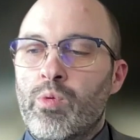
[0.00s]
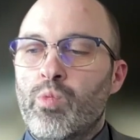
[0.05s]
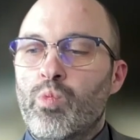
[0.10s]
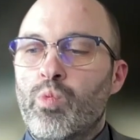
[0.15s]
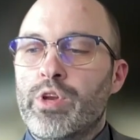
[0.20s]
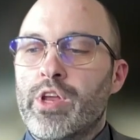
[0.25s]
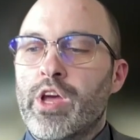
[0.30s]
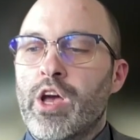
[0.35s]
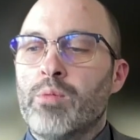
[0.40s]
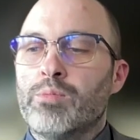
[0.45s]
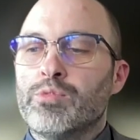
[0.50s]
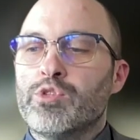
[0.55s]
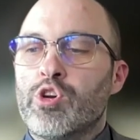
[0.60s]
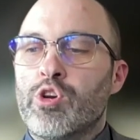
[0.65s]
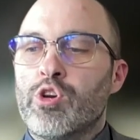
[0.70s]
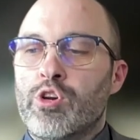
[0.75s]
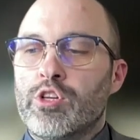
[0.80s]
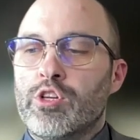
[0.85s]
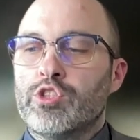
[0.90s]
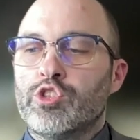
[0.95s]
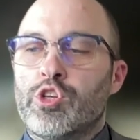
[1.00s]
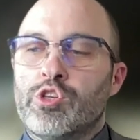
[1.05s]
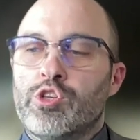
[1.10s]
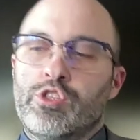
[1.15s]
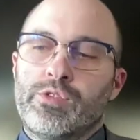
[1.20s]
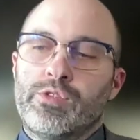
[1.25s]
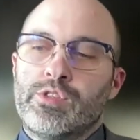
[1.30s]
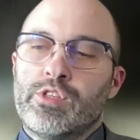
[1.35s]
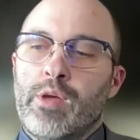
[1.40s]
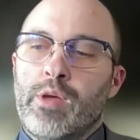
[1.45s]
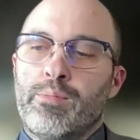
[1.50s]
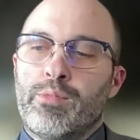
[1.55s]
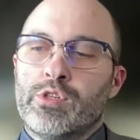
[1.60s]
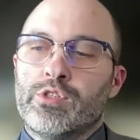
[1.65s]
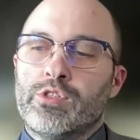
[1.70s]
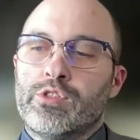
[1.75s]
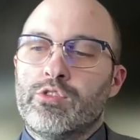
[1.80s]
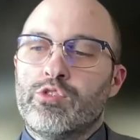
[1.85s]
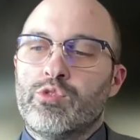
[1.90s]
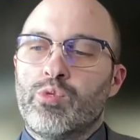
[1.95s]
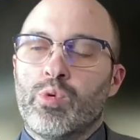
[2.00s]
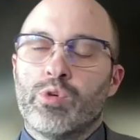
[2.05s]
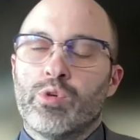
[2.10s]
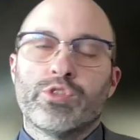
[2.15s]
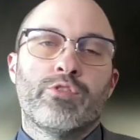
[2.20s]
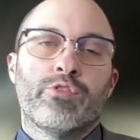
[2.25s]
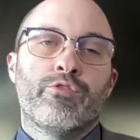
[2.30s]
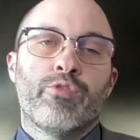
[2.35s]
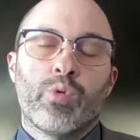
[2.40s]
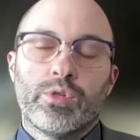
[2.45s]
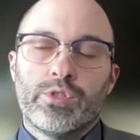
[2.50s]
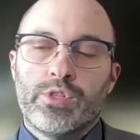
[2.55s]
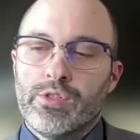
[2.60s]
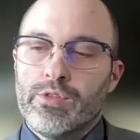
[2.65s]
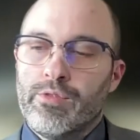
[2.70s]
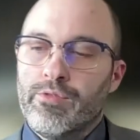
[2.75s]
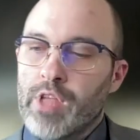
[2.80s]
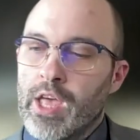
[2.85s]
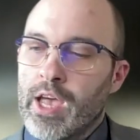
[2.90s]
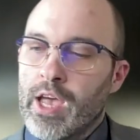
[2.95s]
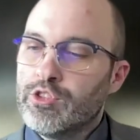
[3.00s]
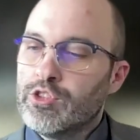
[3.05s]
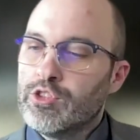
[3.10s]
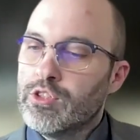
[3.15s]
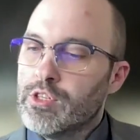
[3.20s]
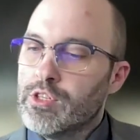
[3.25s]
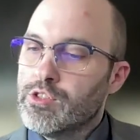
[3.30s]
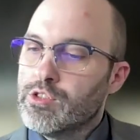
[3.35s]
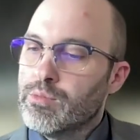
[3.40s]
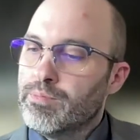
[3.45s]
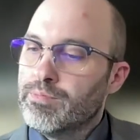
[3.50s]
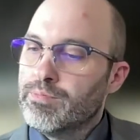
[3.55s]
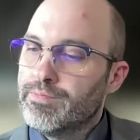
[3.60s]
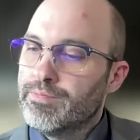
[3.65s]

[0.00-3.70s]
would help turn the Church of Cyprus towards the forces of nationalism.